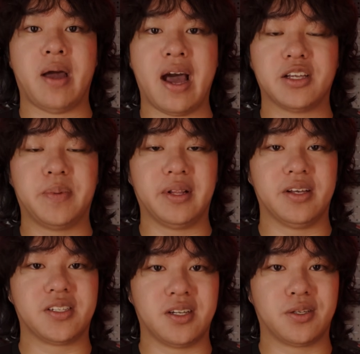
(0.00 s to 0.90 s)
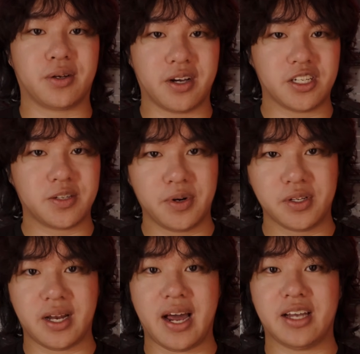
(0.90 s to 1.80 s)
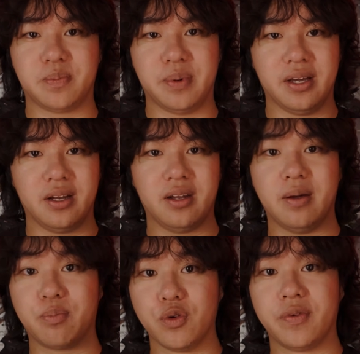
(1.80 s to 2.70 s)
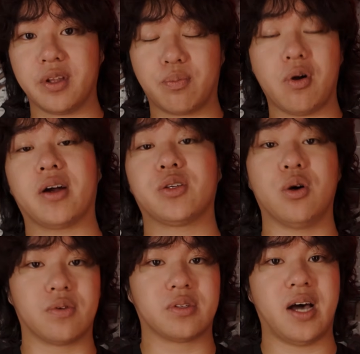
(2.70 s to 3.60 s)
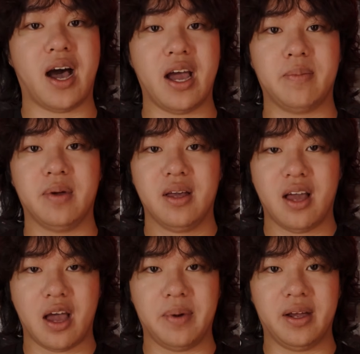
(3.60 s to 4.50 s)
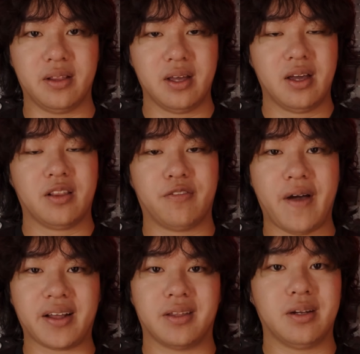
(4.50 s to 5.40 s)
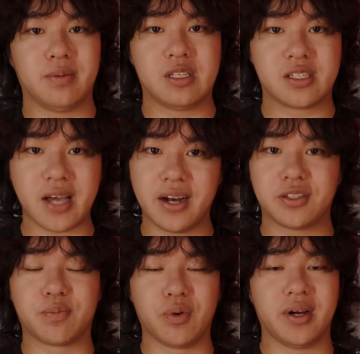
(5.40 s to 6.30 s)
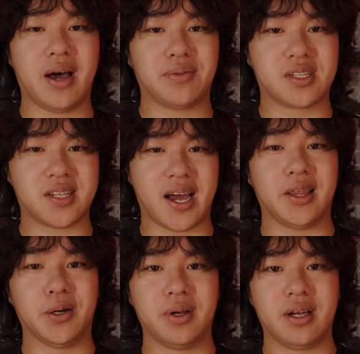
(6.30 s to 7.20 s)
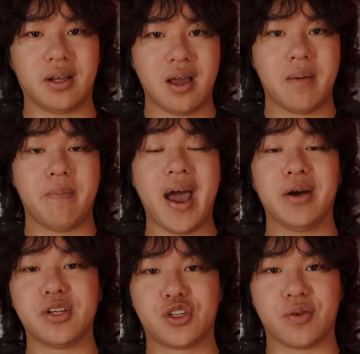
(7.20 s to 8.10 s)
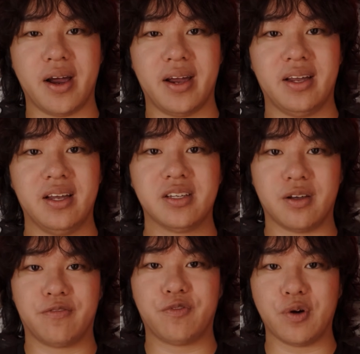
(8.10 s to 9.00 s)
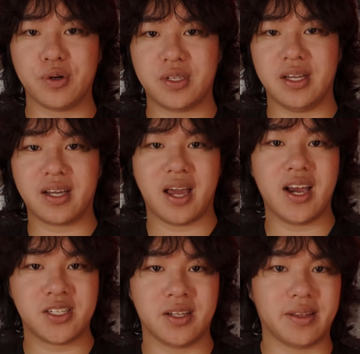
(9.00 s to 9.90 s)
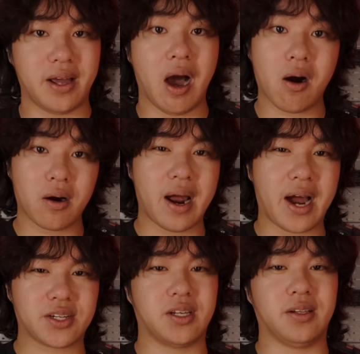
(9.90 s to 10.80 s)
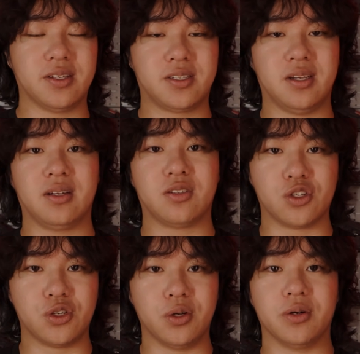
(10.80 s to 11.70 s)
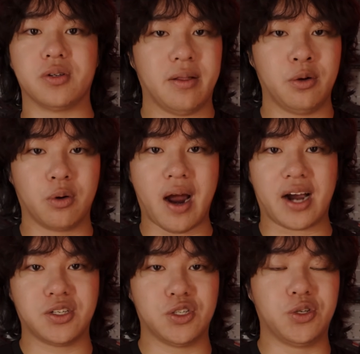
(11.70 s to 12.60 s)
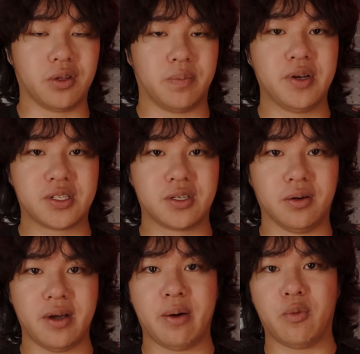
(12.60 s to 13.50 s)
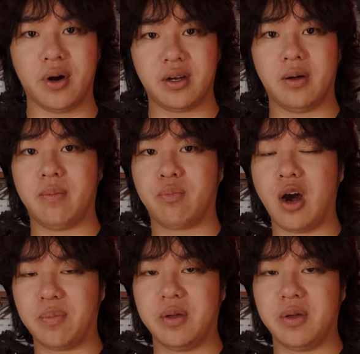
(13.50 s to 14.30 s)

has been listening to their customers and has been improving their product over time. I mean, the fact that they decided to bring out the side-loading battery tray is a first indication that they are actually listening to shooters who are actually shooting their pistol and wanting to properly